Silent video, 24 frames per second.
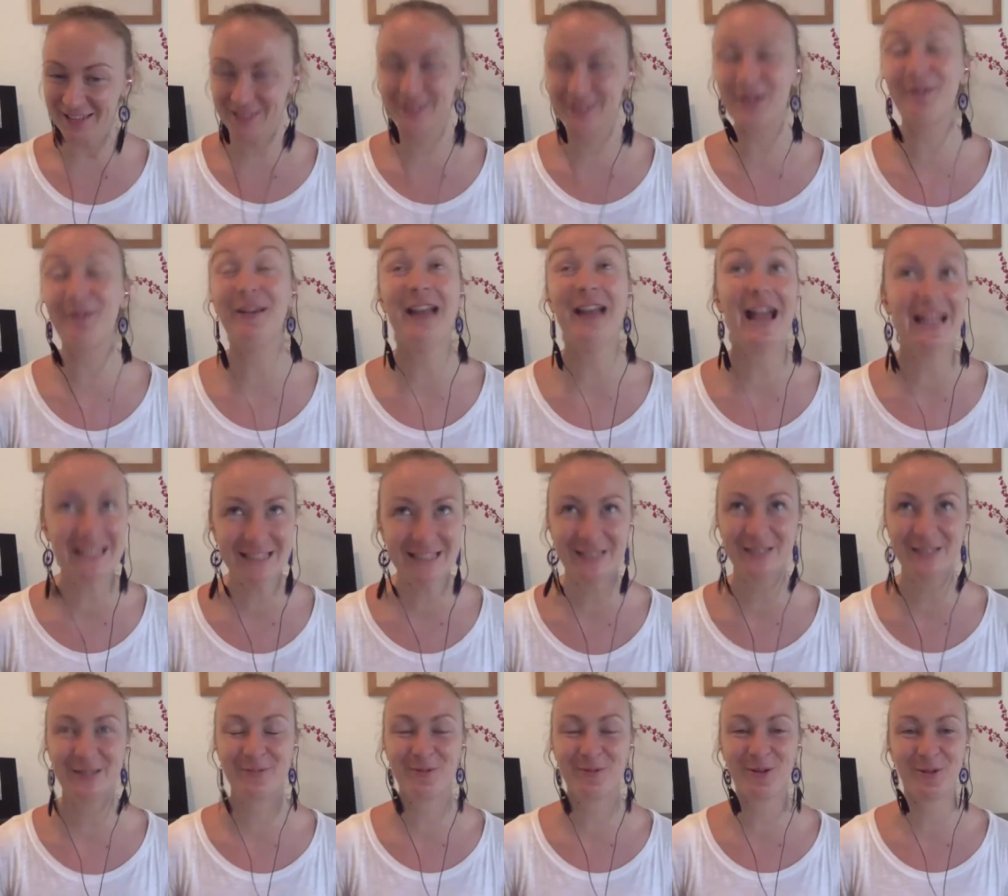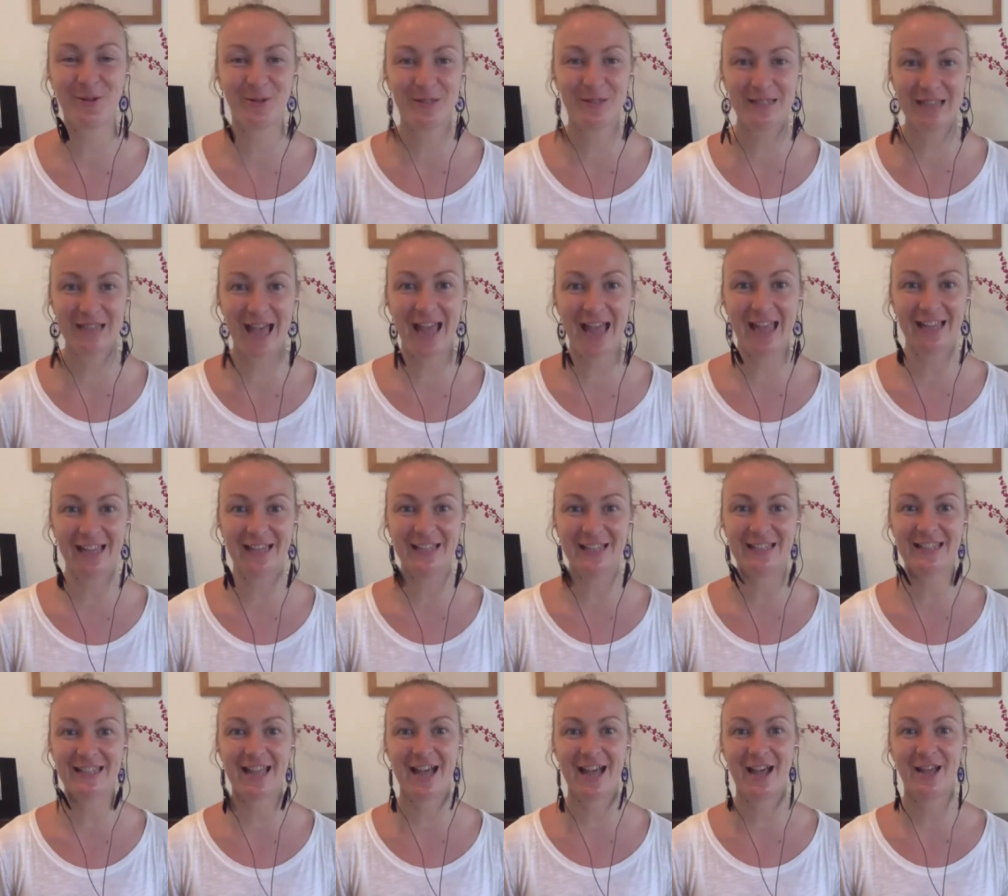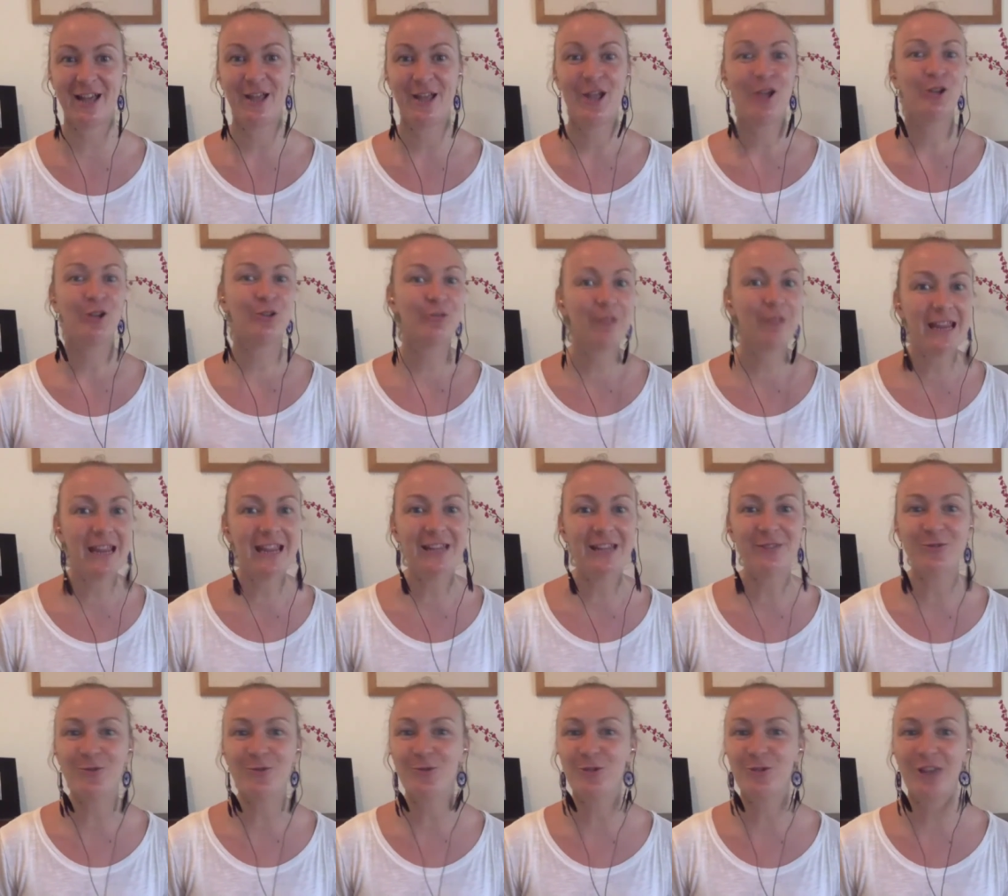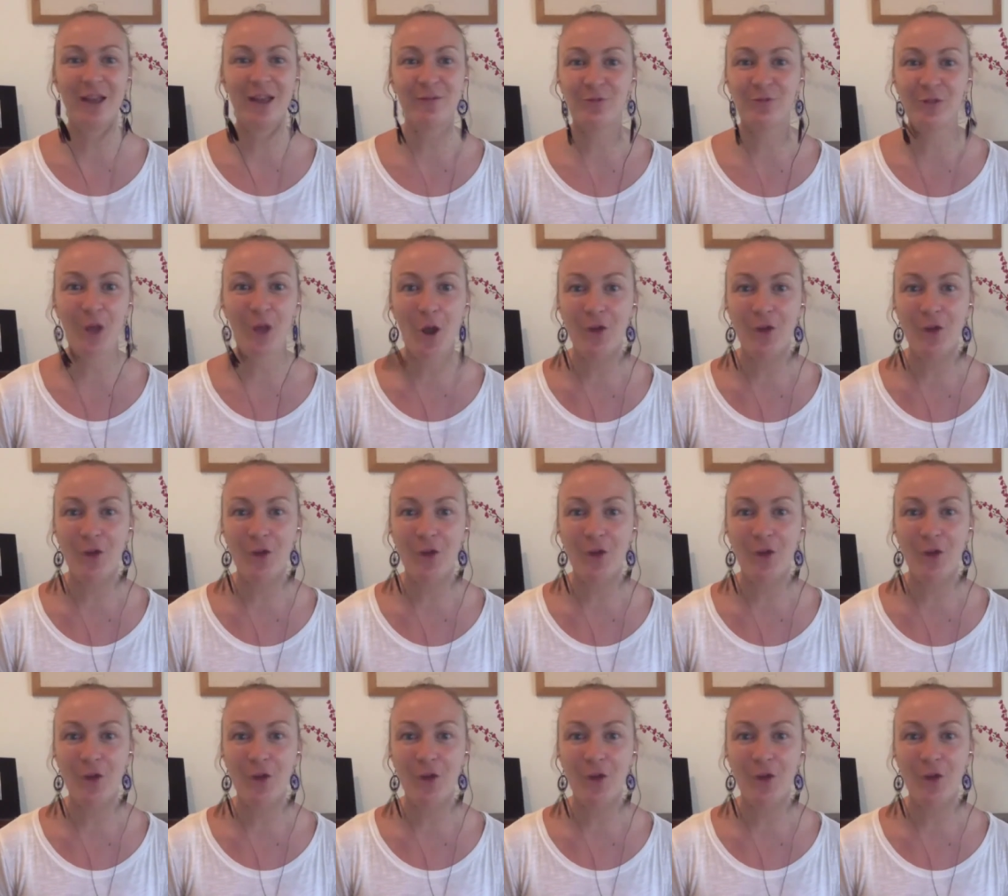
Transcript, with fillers: so in essence what you're saying is that greed or general